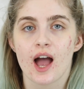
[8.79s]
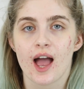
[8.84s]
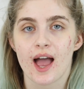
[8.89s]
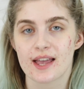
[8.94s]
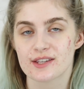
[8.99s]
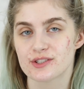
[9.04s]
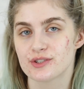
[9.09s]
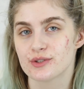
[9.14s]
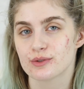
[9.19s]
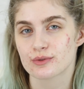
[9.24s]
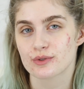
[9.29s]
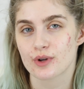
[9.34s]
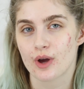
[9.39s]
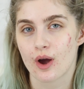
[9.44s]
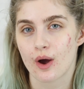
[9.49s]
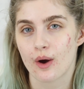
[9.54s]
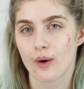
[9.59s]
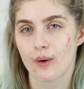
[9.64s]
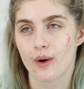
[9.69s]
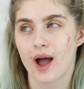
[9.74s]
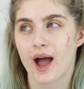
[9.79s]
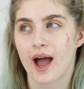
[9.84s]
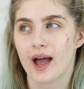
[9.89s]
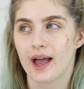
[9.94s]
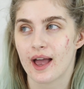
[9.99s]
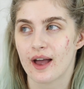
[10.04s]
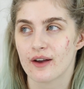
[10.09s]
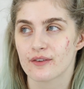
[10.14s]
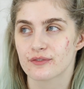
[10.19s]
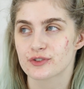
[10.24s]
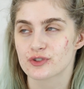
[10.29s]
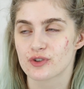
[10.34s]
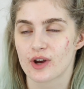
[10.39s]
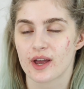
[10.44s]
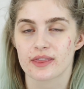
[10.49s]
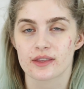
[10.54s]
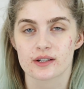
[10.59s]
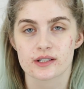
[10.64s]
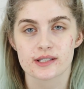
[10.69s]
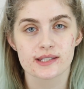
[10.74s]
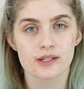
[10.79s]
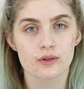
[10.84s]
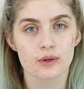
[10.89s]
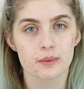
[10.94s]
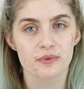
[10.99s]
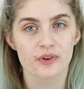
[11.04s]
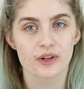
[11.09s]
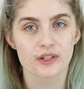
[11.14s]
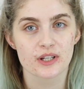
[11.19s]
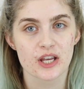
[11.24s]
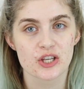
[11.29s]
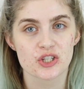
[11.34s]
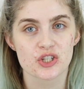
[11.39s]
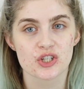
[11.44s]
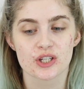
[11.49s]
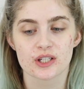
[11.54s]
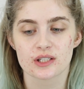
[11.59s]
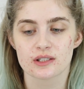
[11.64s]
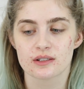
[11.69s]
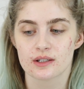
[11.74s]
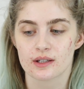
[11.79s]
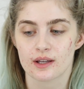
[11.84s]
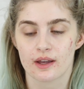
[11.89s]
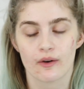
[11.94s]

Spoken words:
As you know, I have tried their serum foundation,